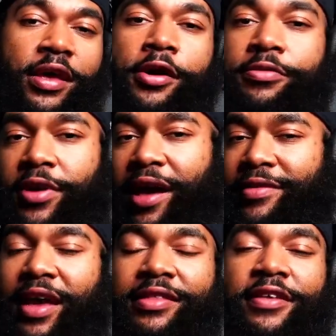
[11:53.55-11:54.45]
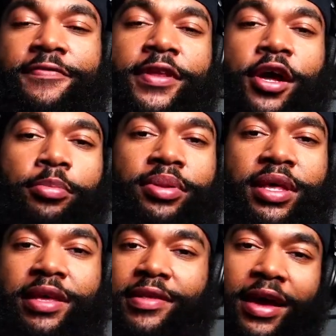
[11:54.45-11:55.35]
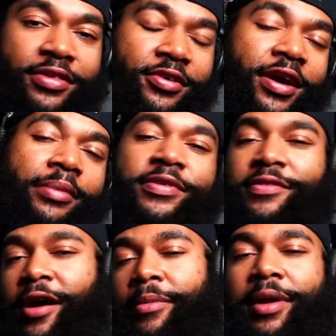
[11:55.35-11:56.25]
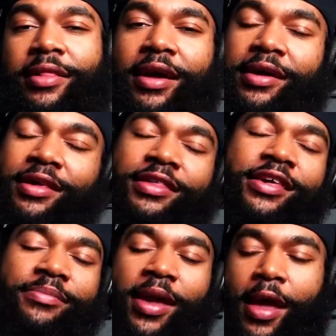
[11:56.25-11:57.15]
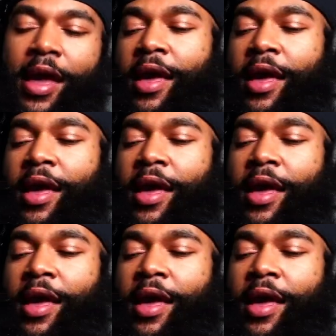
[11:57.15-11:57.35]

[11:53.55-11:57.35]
If you guys like this video, please like, share, comment, subscribe, and all that good shit, man.